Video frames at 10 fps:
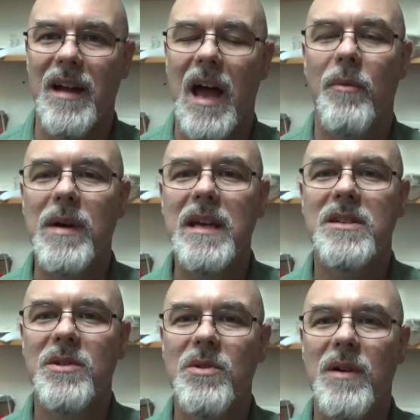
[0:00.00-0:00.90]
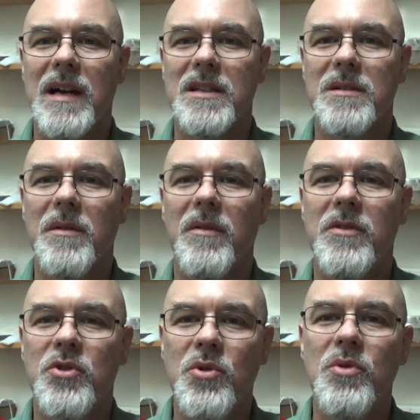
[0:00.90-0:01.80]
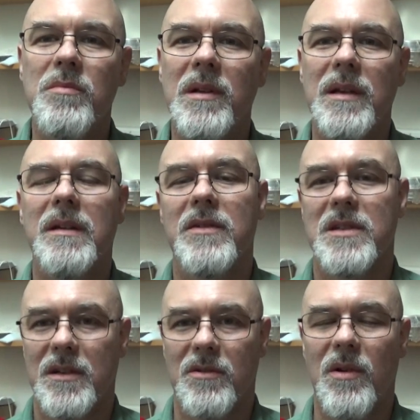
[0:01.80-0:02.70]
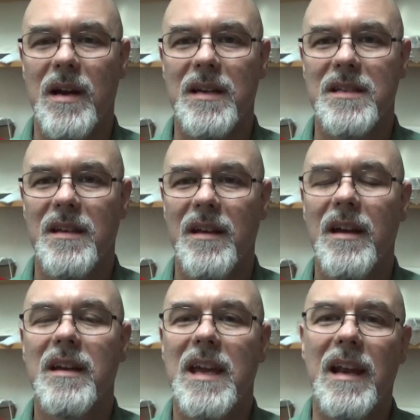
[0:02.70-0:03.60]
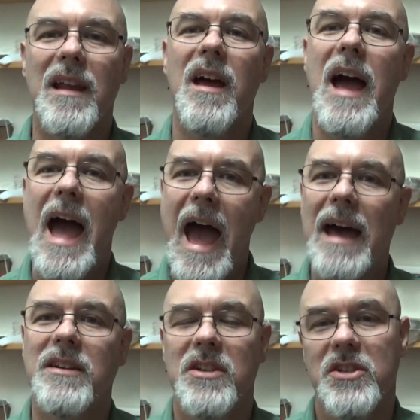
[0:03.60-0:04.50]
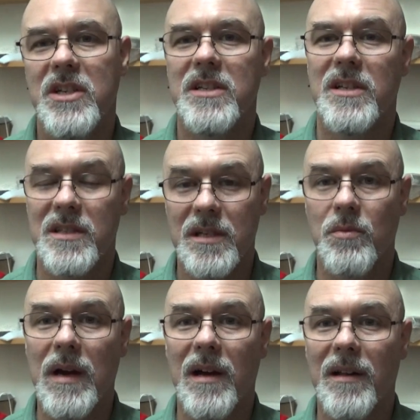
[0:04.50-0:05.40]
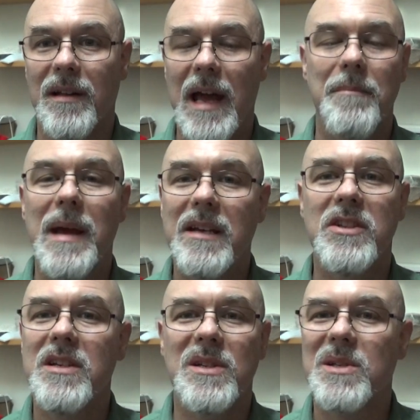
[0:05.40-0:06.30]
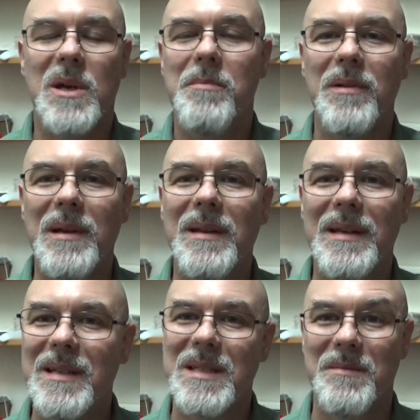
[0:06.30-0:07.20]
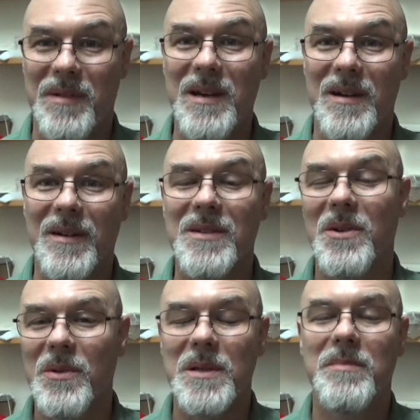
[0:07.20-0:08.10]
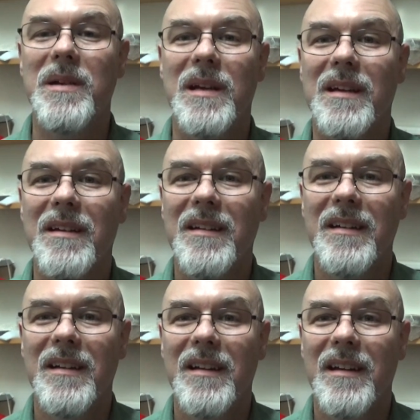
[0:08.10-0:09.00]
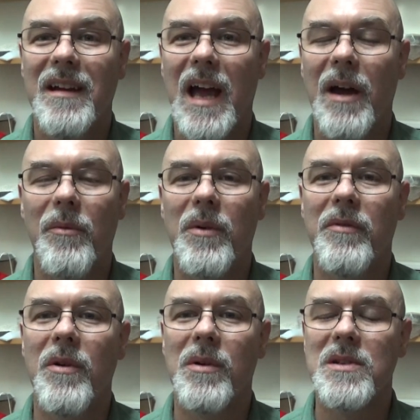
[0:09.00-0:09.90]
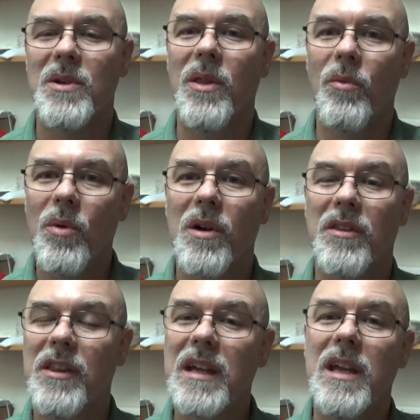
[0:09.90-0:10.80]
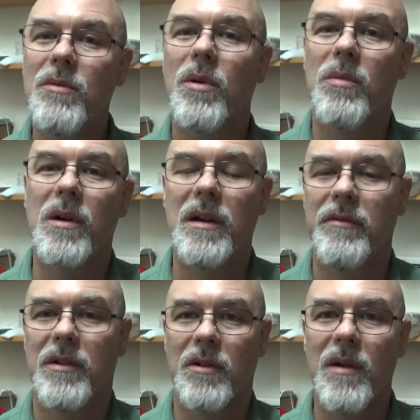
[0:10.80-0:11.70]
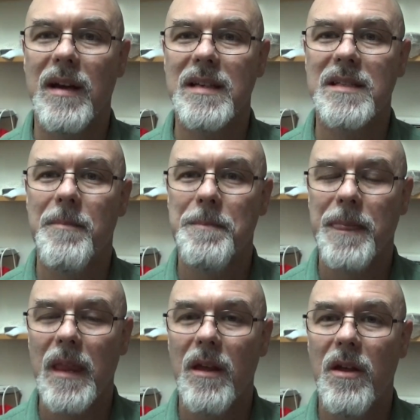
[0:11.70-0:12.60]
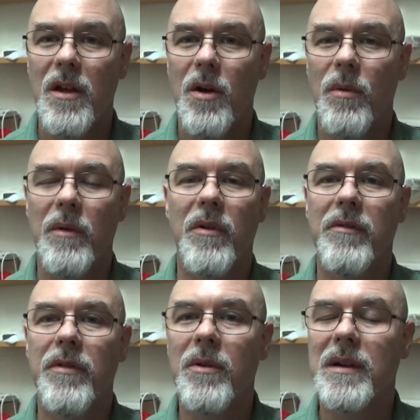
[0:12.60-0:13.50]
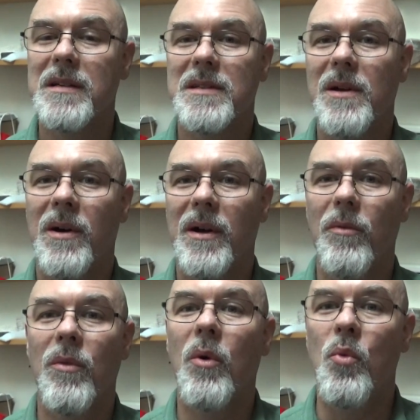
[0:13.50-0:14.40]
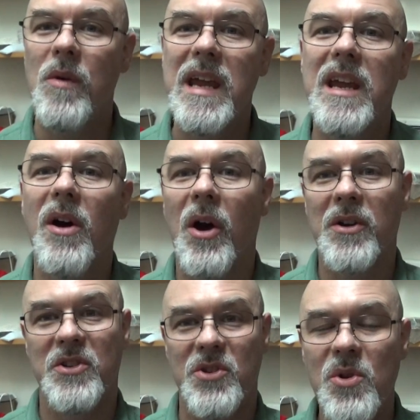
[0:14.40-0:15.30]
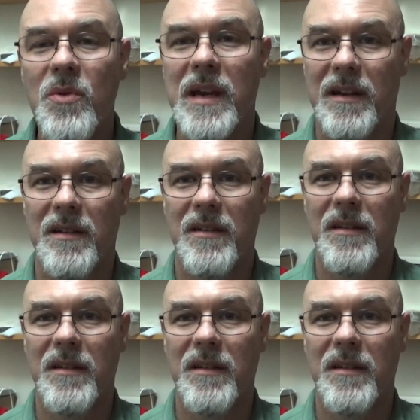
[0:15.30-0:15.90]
And we too, as true believers in Christ, can add to Jesus as well and make Jesus completely disappear, so to speak. And we're focused on the work, thinking we're working for Christ, when we're focused on what we are doing